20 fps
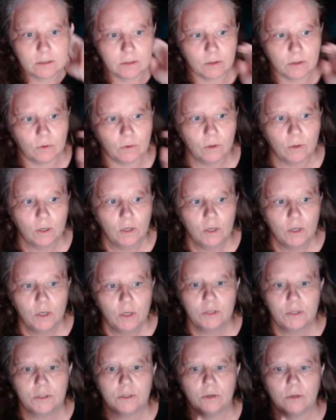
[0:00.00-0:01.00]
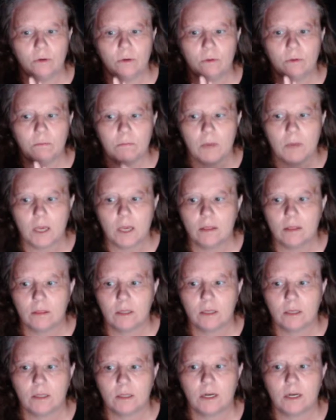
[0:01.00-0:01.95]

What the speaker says: So the main thing